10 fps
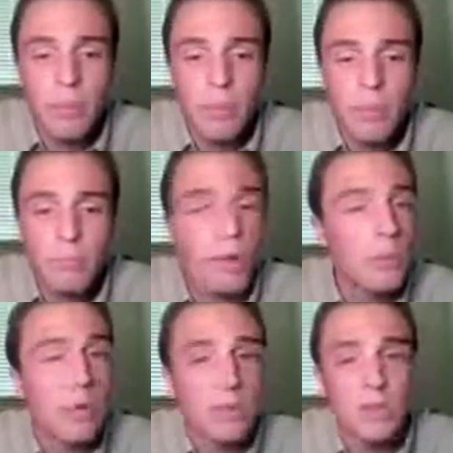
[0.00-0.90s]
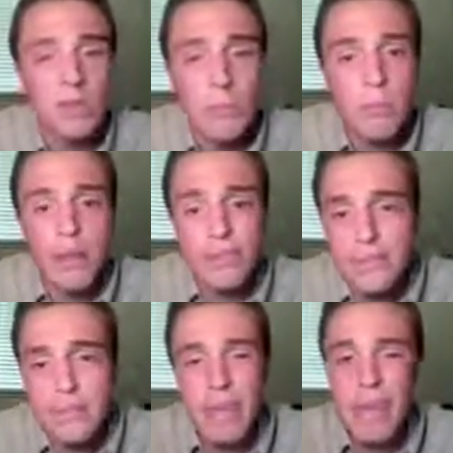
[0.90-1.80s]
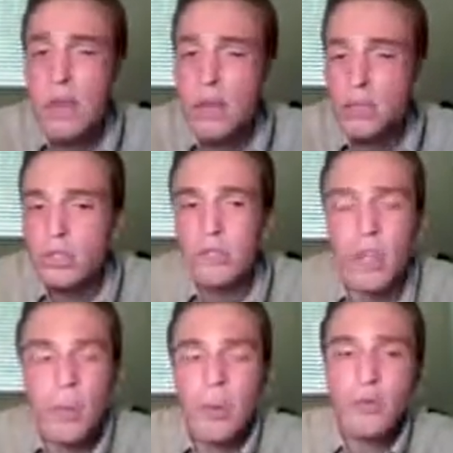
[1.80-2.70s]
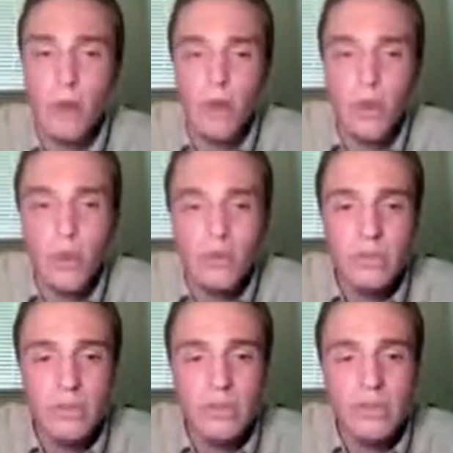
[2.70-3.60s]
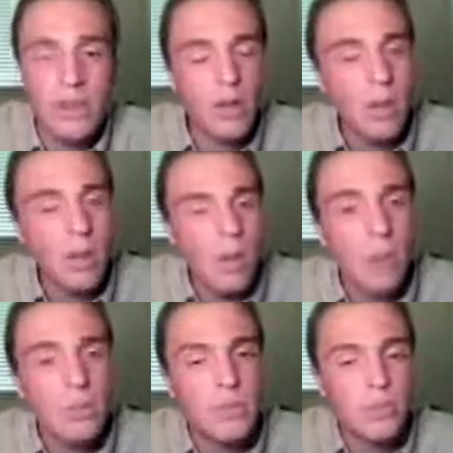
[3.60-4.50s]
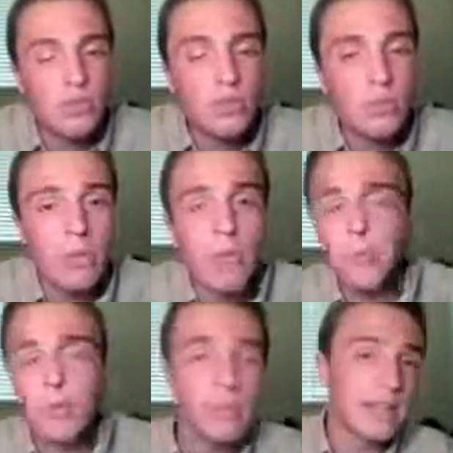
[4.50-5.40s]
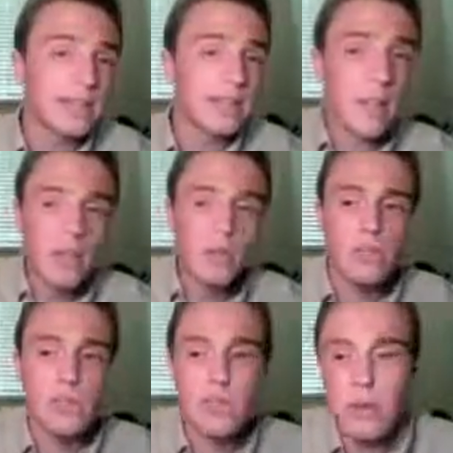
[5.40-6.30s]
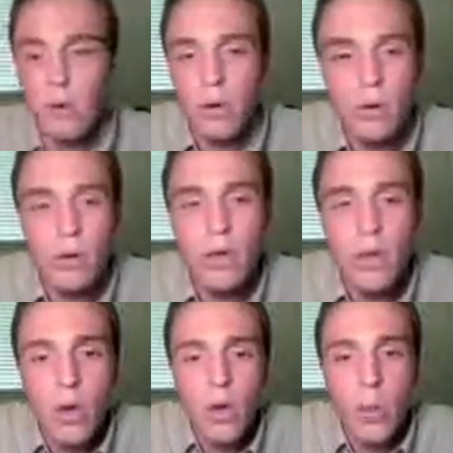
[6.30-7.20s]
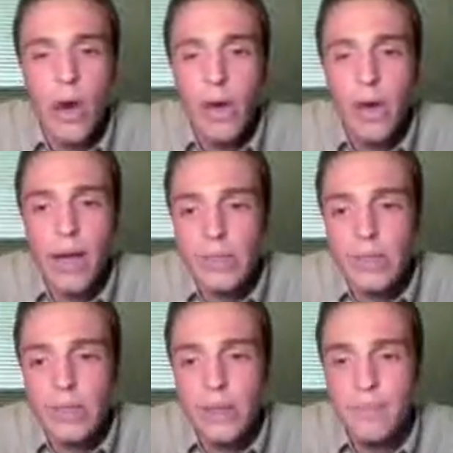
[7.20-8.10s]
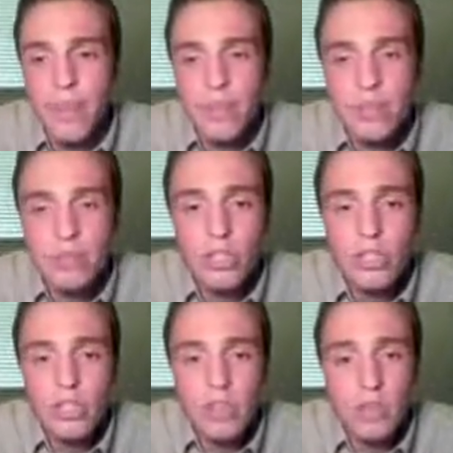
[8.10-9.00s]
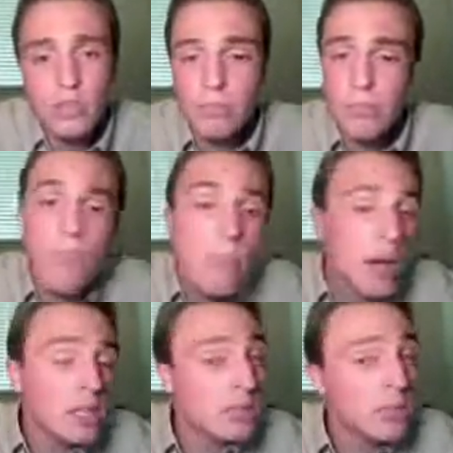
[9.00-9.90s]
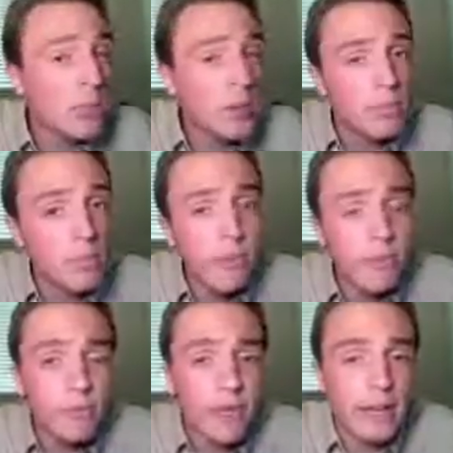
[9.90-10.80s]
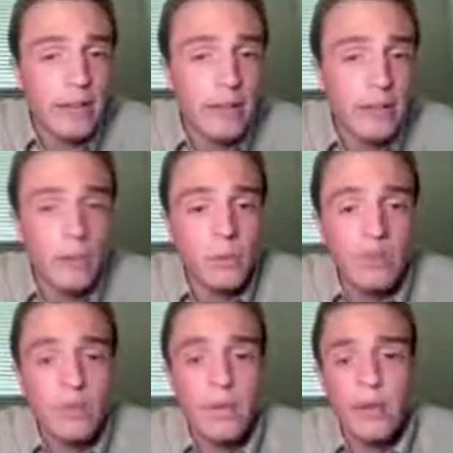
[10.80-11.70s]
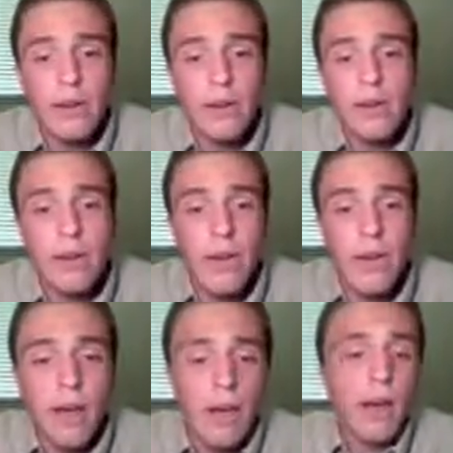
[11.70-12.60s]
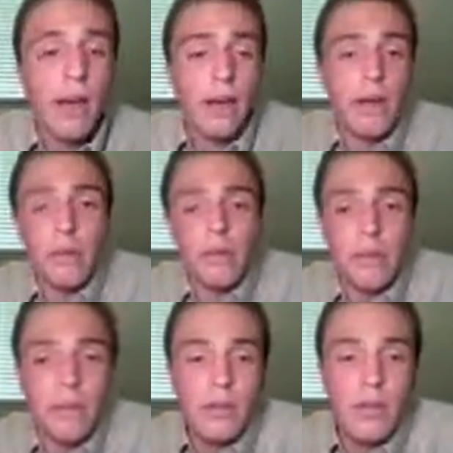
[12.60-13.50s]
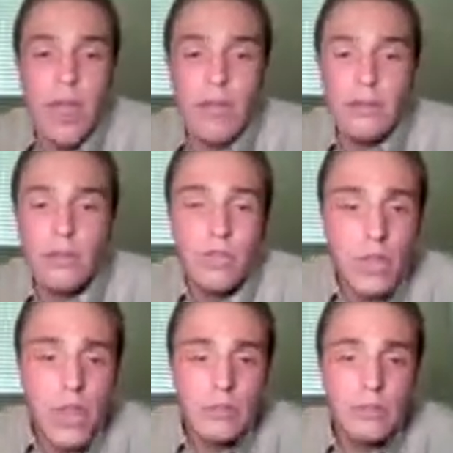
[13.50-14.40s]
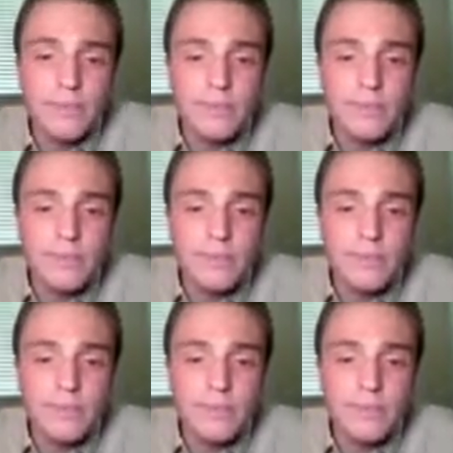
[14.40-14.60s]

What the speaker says: But this is probably where he's going to look back and say, maybe I should have thought about trading queens here, because now my position is going to become a little dicey. And you'll see later on why I said that. So g6, possibly preparing to move f5, now that the queen's not on the a2, g8.